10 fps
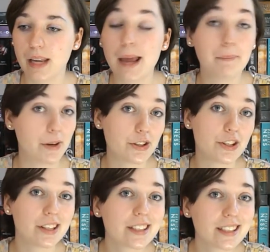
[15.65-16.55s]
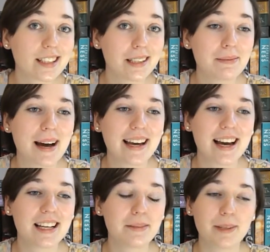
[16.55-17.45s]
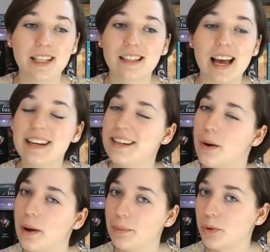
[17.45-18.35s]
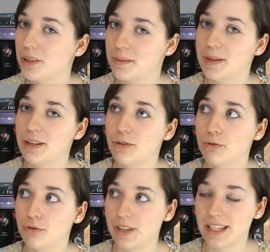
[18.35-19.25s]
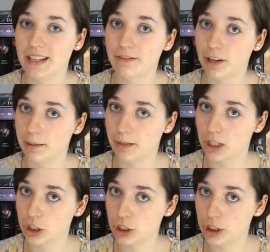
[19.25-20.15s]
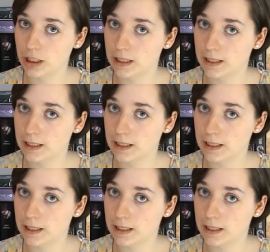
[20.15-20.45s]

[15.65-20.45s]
ambitious in my eyes because I doubt I'm going to be reading very much.